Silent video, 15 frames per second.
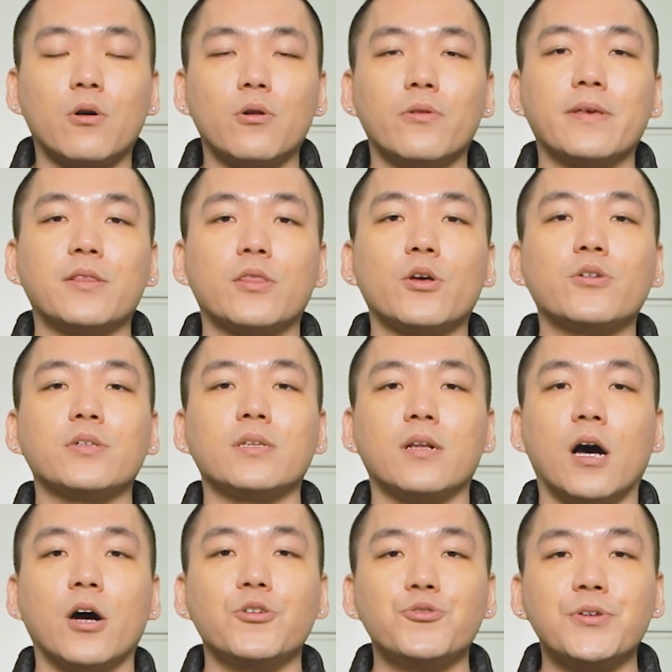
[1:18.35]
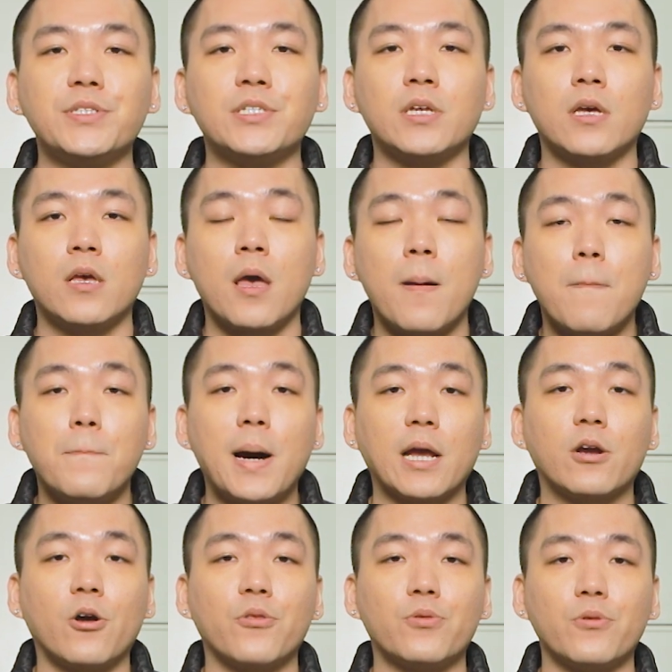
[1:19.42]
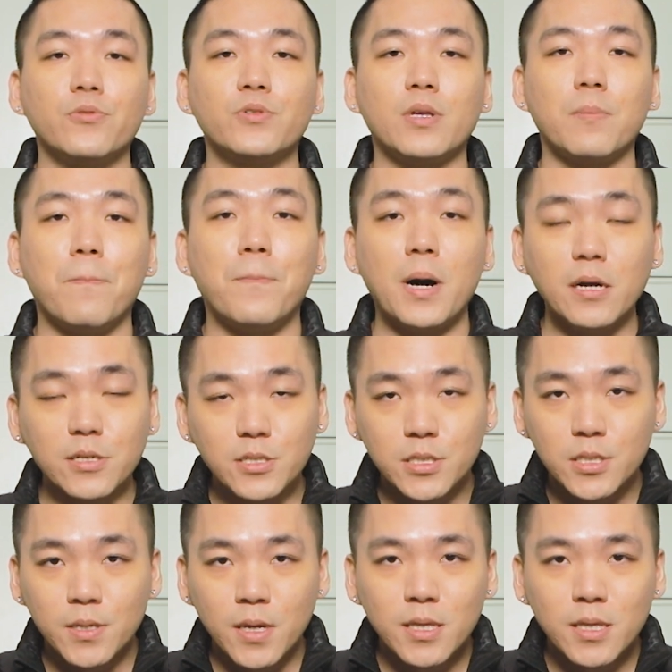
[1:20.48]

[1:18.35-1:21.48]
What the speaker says: early 1300s by Carthusian monks.